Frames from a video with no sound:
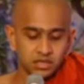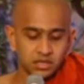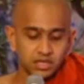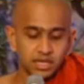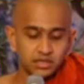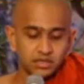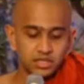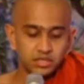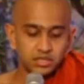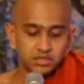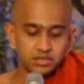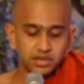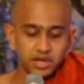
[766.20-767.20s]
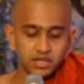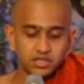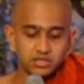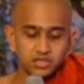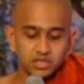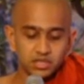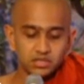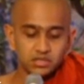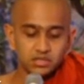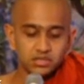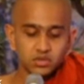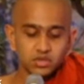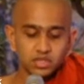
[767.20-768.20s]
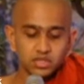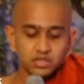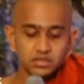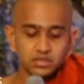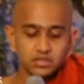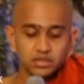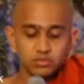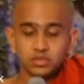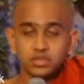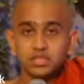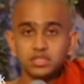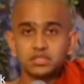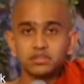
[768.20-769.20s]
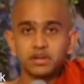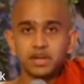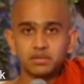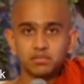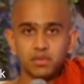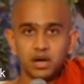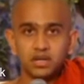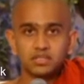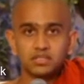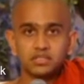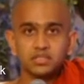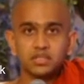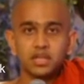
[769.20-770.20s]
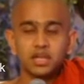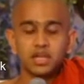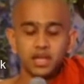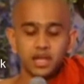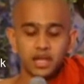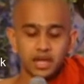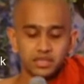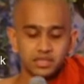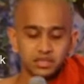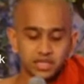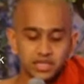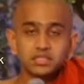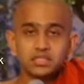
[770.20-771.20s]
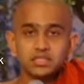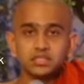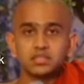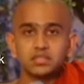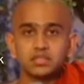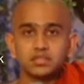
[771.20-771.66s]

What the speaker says: get this rare chance to learn the Buddha's great marks and the reason